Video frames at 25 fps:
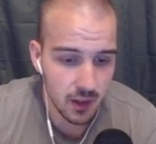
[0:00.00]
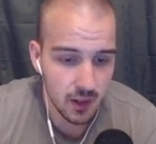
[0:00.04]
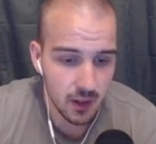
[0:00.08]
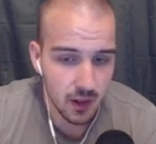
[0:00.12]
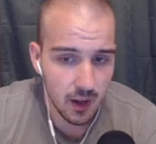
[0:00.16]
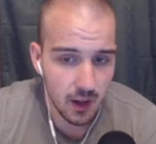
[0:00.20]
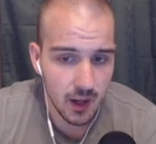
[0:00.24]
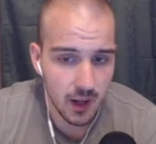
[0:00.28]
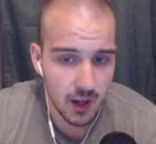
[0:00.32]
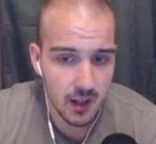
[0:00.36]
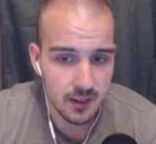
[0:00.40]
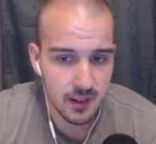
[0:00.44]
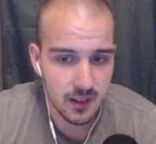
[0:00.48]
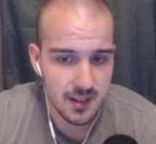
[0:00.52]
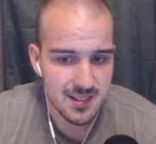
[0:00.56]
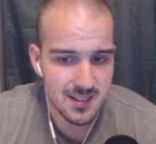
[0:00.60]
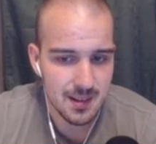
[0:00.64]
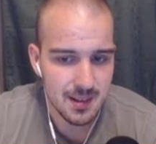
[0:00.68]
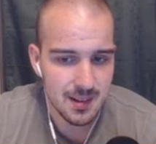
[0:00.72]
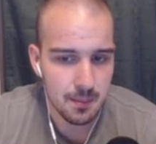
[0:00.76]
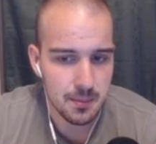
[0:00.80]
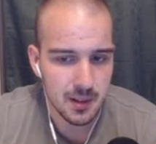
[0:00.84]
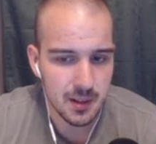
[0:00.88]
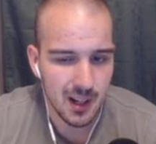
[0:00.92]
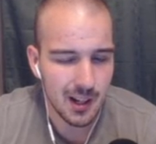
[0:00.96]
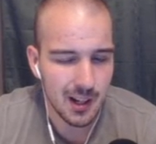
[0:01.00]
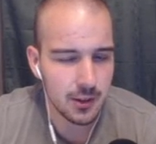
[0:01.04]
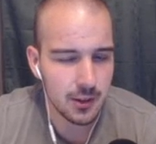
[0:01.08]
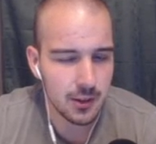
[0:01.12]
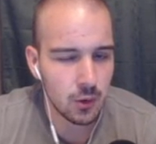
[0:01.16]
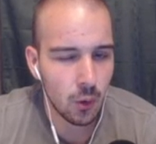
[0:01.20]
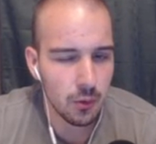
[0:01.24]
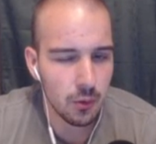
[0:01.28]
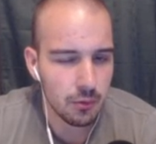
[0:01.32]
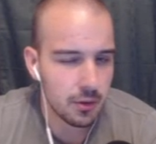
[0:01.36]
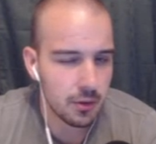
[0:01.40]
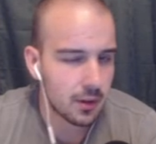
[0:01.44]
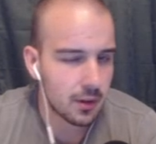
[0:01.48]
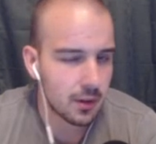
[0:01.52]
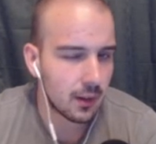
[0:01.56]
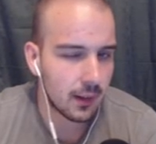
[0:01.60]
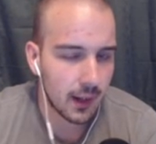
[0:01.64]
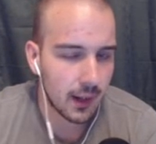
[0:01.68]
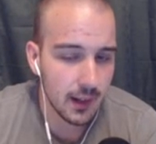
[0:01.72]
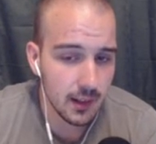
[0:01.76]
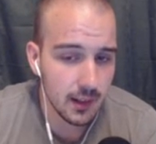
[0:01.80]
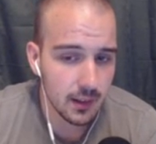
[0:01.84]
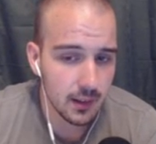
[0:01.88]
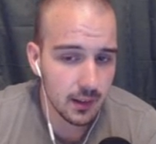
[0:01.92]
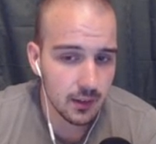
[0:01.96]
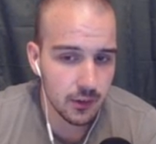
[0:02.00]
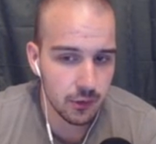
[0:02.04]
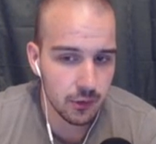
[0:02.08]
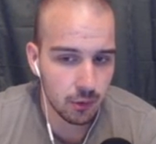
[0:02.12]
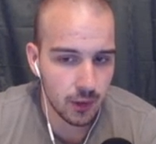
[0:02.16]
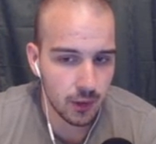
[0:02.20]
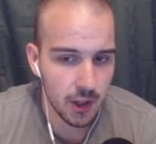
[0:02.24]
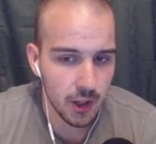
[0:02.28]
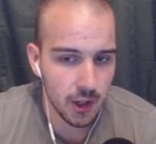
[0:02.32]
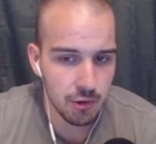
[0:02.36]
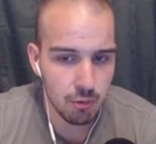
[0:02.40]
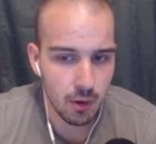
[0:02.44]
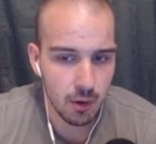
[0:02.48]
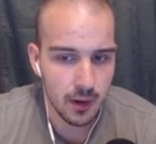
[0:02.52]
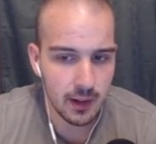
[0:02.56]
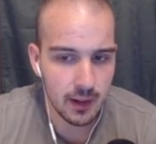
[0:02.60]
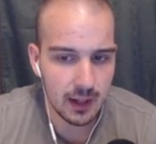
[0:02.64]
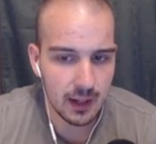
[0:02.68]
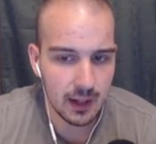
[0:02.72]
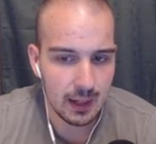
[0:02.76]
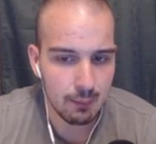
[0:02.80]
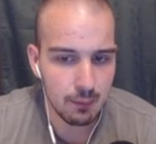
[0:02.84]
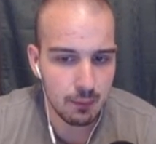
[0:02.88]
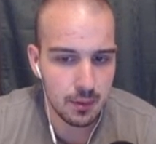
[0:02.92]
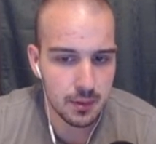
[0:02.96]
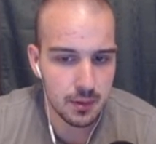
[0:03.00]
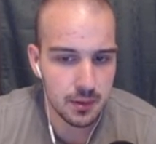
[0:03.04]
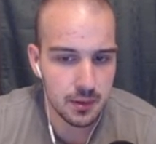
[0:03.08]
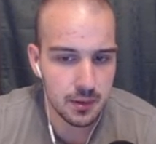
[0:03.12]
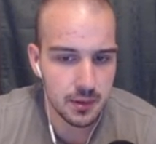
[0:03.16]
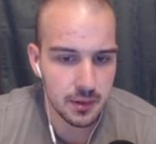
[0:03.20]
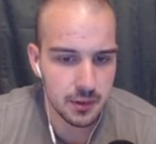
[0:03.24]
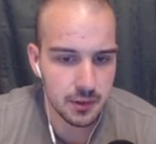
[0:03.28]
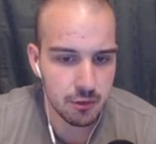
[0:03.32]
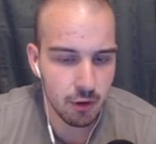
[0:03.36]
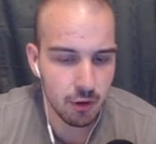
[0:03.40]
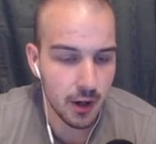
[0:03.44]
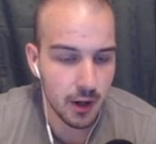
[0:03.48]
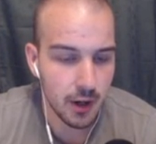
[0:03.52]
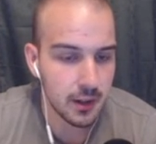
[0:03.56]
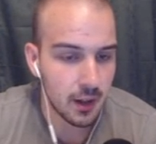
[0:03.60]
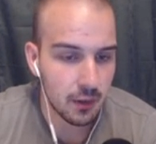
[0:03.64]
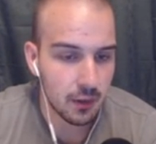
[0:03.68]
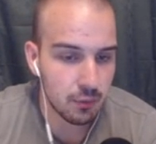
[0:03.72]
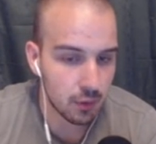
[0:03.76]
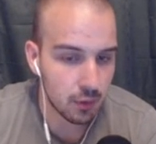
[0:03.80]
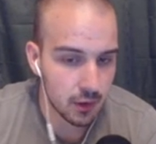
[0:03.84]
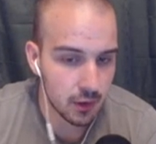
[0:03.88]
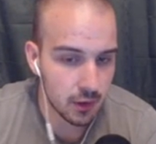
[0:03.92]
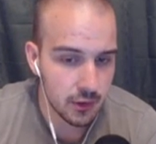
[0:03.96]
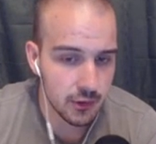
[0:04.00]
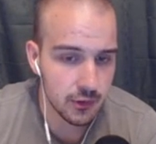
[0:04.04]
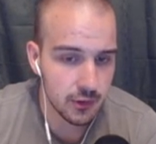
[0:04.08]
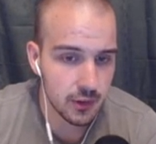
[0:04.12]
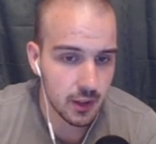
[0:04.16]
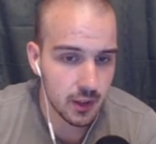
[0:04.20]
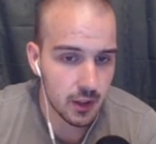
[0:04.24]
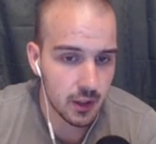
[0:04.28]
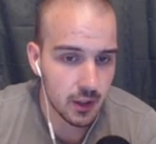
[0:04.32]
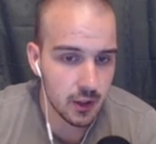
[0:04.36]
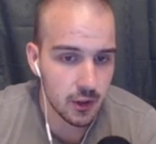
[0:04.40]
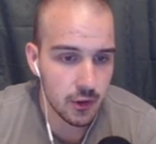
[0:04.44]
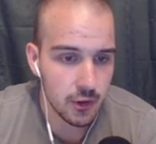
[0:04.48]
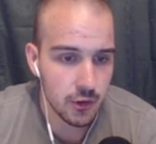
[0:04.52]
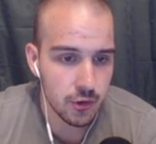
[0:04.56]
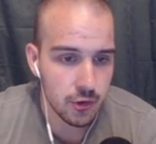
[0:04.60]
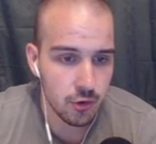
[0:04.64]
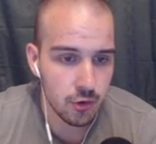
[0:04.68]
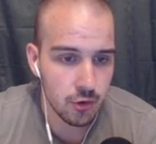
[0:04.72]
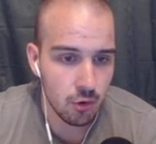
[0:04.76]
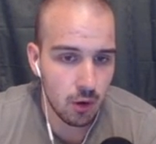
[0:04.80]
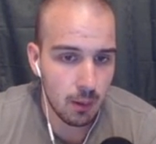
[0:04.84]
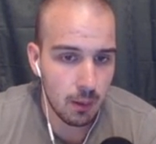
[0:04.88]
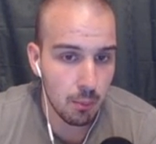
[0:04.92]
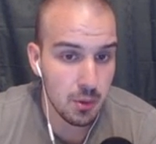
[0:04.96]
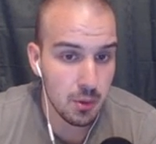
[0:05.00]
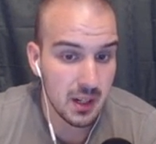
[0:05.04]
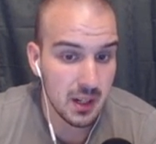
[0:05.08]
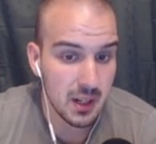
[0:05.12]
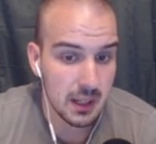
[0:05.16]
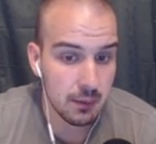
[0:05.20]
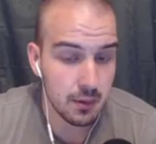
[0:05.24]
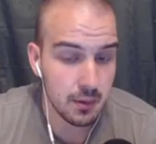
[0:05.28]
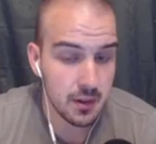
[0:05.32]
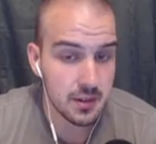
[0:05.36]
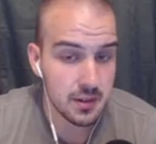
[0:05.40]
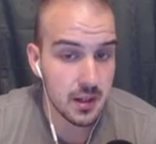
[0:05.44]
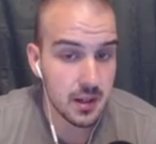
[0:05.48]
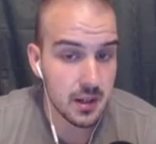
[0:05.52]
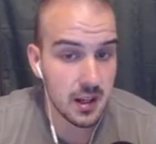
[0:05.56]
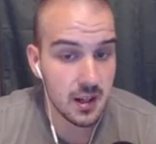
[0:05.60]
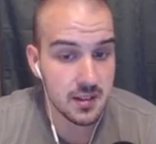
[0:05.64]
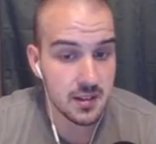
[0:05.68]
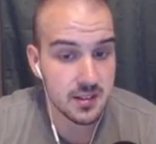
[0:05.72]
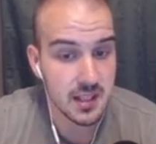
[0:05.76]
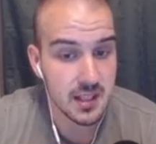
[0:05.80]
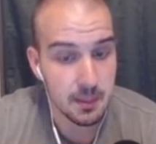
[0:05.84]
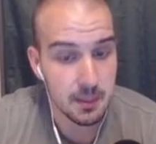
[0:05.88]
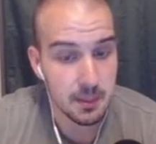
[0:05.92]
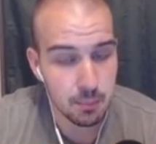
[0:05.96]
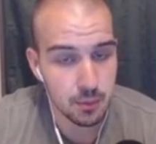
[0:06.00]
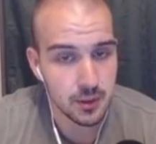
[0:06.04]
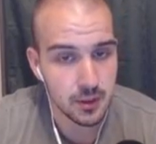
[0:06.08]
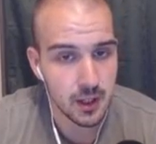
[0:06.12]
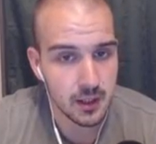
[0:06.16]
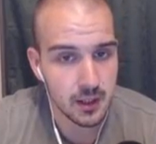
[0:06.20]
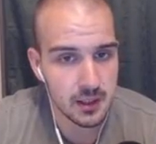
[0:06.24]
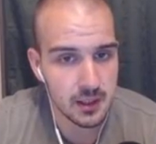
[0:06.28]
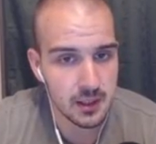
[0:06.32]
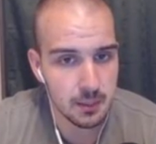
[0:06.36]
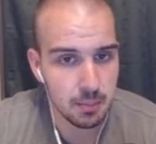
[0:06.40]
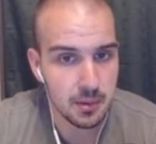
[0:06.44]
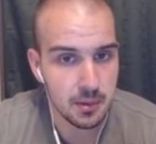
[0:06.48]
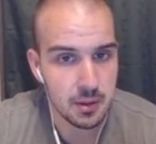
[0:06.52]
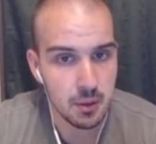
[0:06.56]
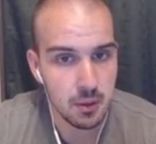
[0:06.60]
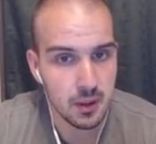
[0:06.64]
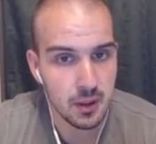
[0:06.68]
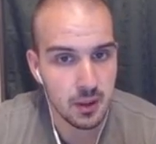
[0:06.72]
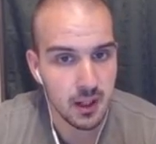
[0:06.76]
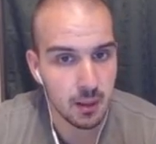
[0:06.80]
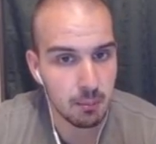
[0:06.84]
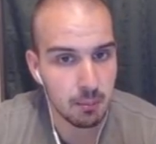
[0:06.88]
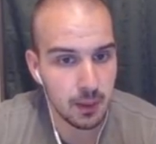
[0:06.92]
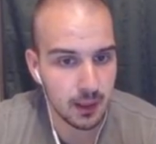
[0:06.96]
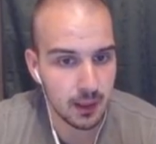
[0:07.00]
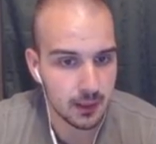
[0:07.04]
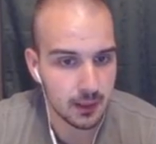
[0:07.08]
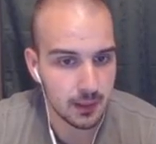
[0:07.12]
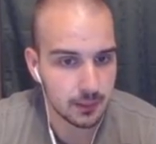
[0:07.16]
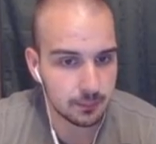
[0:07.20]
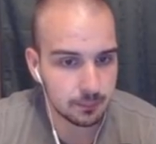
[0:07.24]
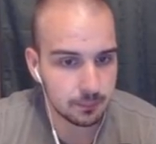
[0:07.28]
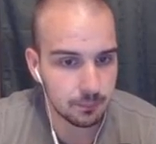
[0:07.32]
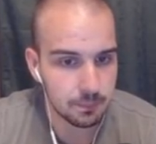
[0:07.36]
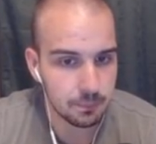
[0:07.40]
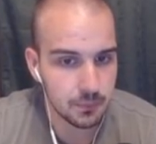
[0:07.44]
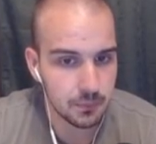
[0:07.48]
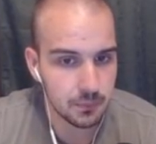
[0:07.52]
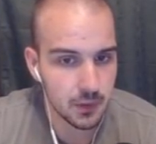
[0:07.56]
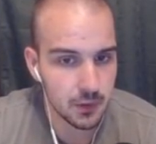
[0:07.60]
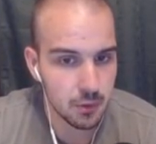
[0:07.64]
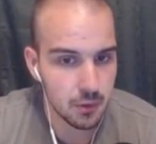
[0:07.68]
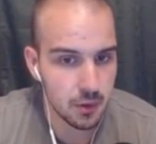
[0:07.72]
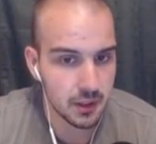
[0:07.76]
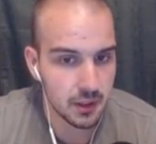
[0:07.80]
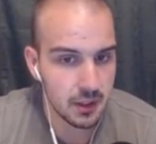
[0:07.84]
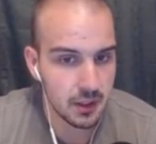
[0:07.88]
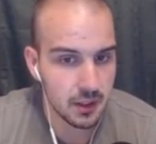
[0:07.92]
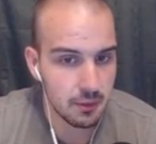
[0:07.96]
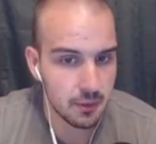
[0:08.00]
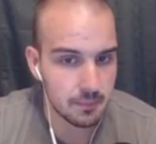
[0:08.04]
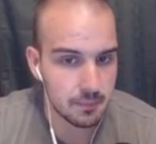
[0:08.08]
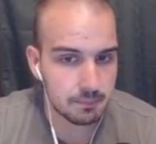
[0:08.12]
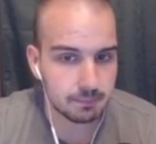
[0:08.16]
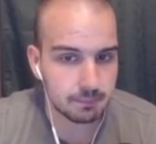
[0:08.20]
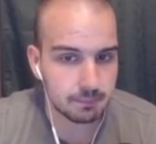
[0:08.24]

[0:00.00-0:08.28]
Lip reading: and that's something I don't really like, so that's why I haven't tried that first. So I'm gonna give a skip on that up until I come back to the Kyrian.